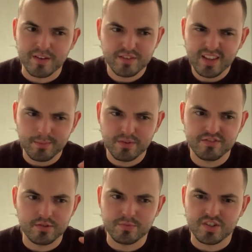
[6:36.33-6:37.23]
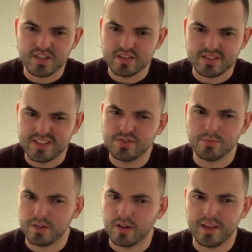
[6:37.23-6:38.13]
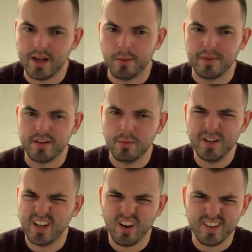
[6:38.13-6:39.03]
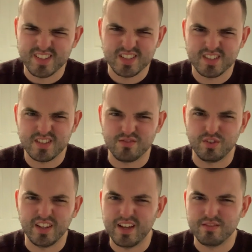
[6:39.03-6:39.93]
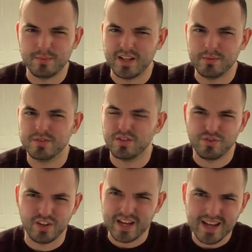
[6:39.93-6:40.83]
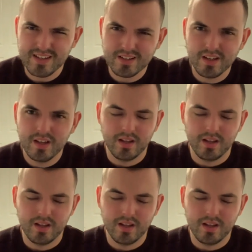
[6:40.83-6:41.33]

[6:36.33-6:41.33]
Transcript: I feel like Perfume Genius did something on that album that not many artists have really ever been able to create,